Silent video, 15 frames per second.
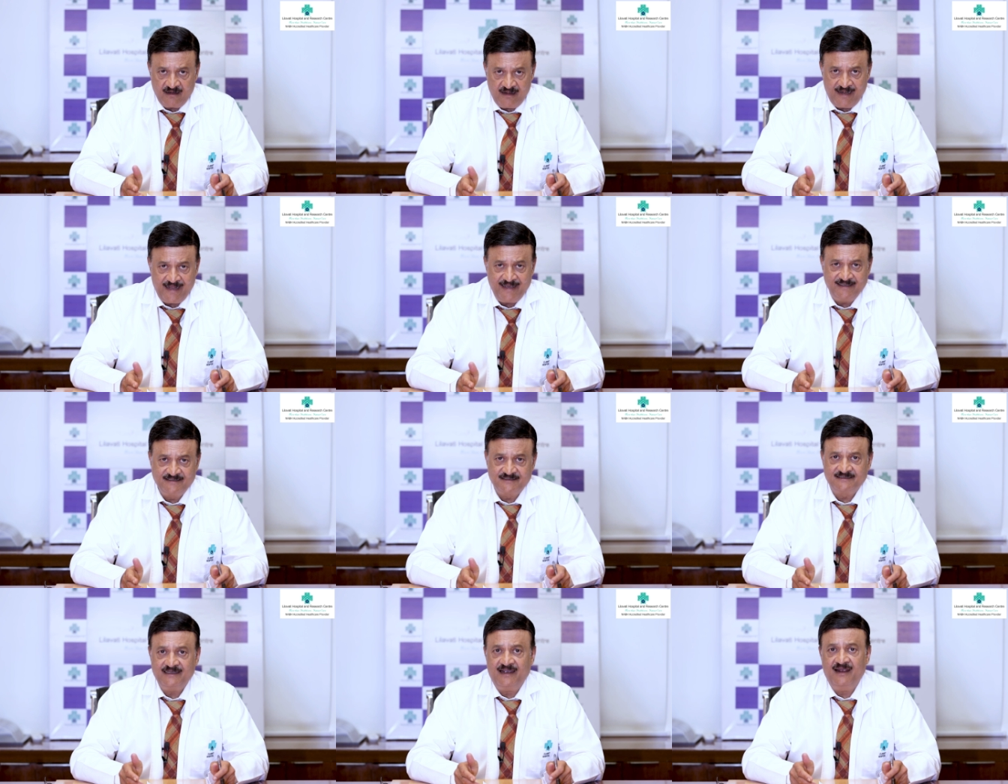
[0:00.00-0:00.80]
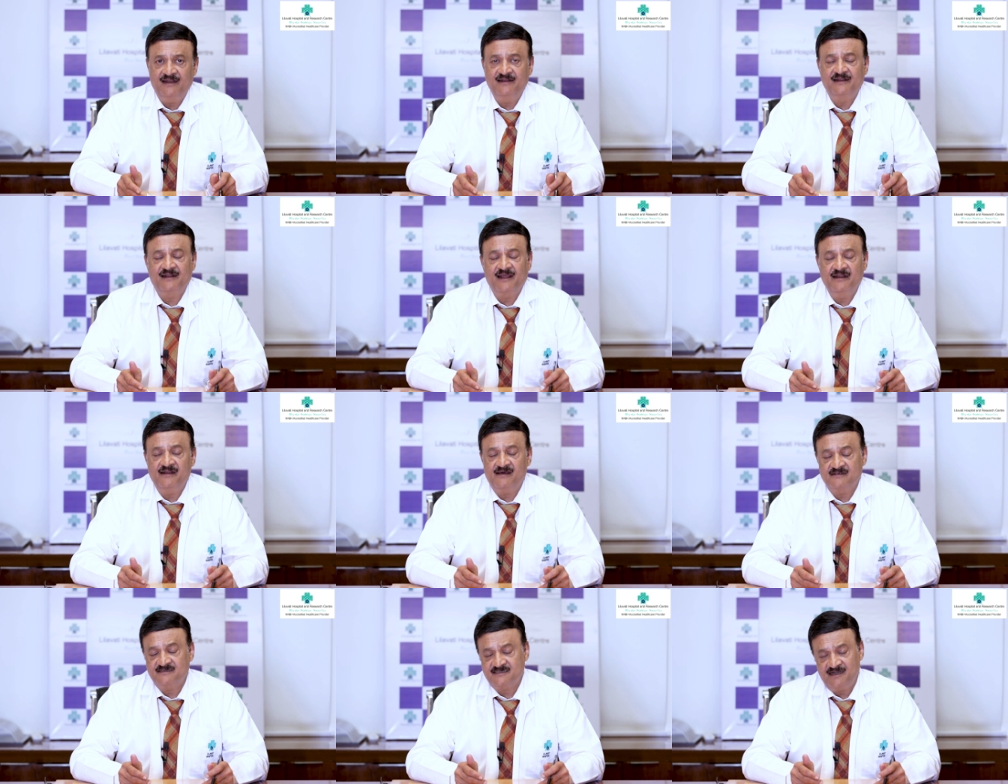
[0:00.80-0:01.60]
legs and it
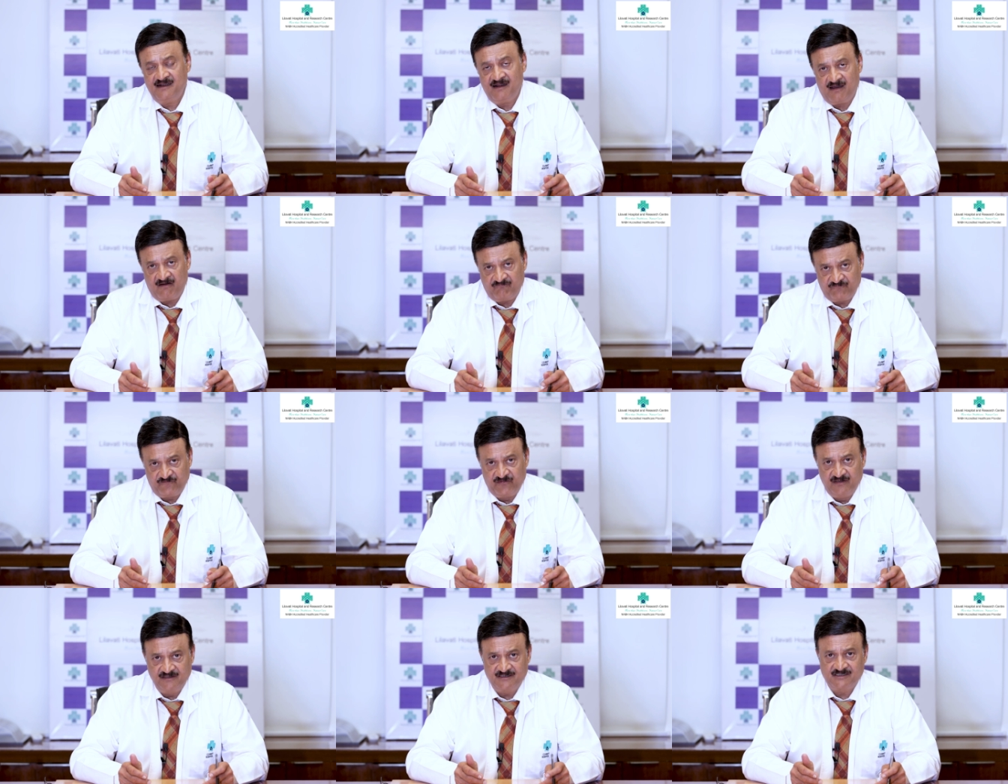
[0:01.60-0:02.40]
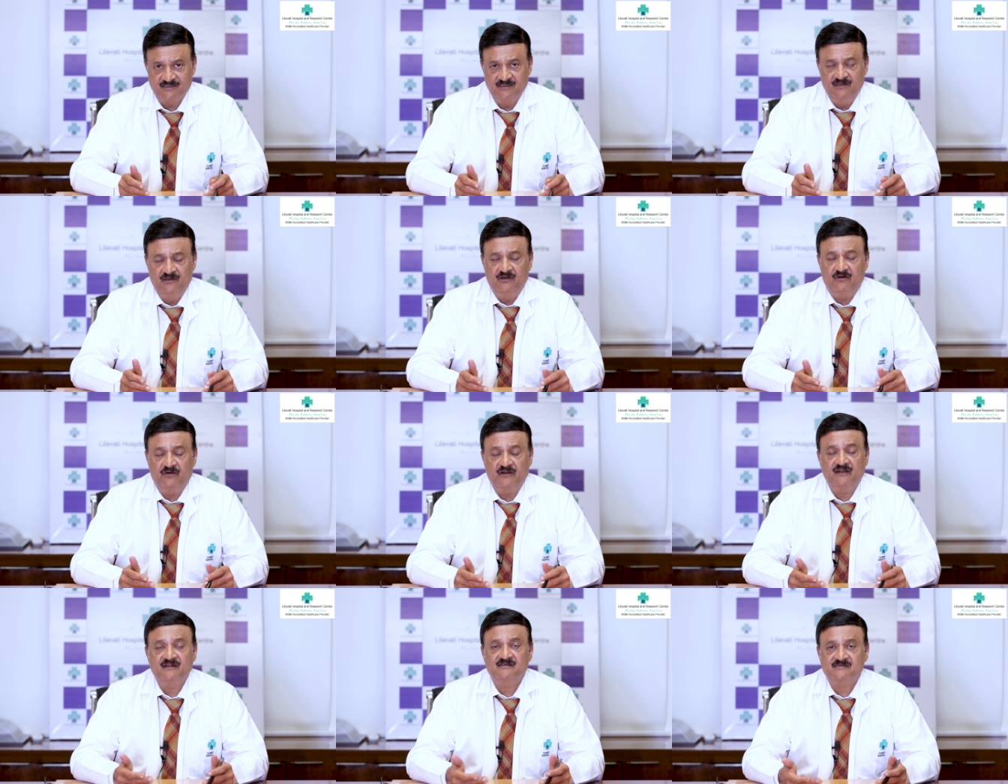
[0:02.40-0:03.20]
can ascend upwards
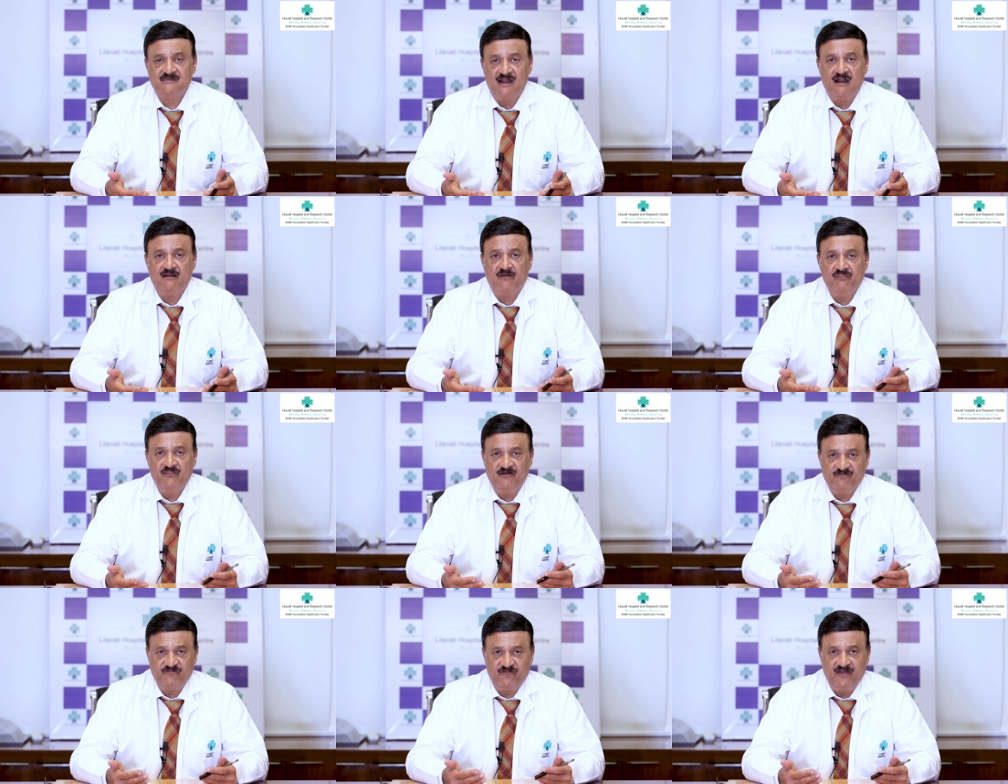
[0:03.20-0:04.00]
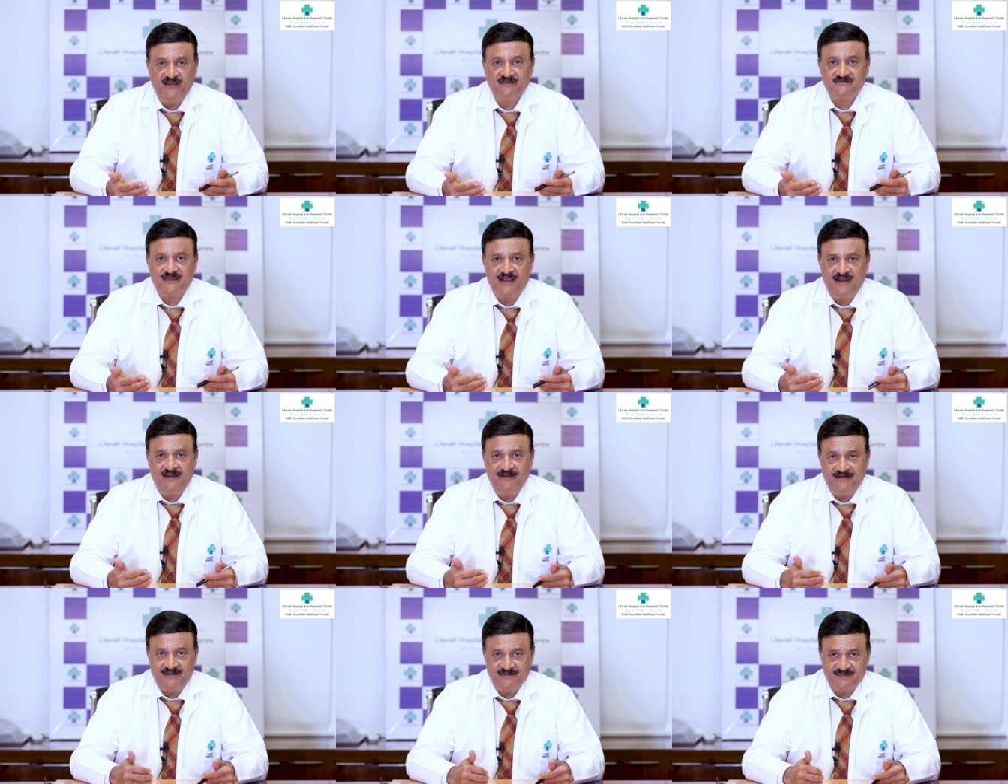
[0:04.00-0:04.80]
or it can start on the face
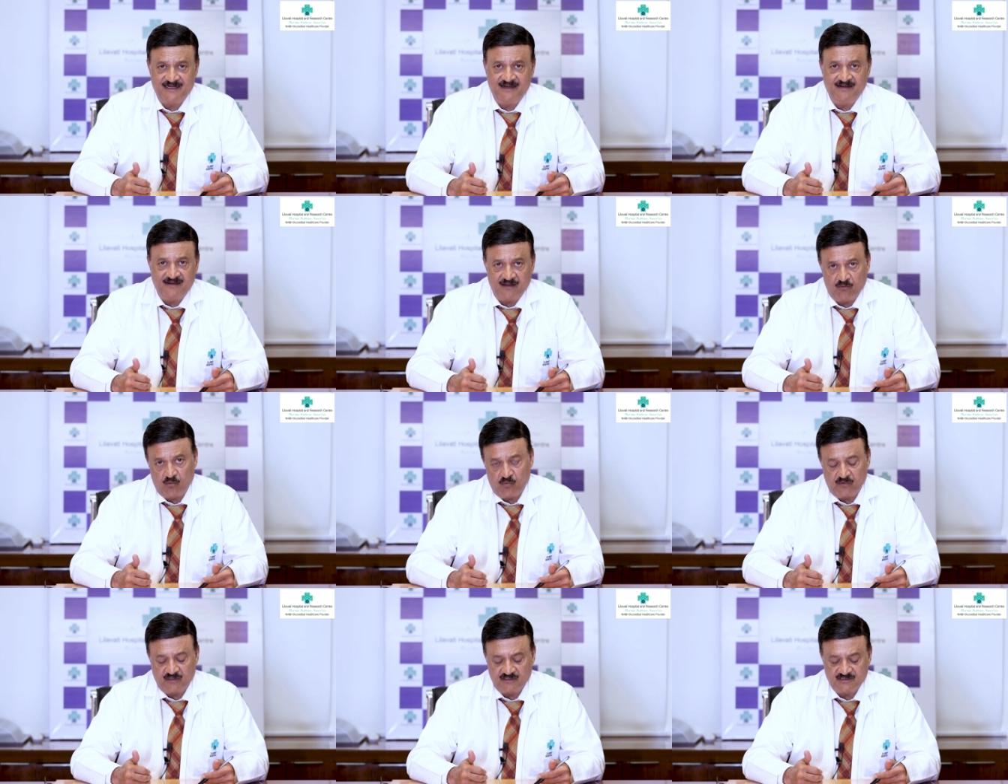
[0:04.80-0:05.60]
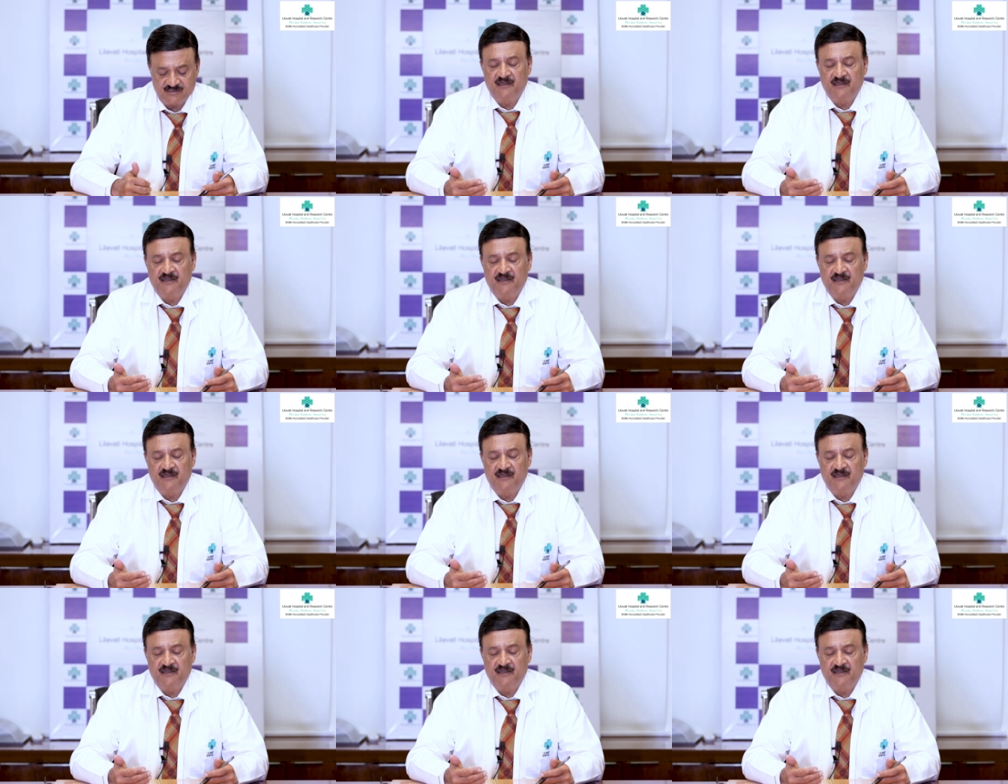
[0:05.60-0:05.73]
and descend downward.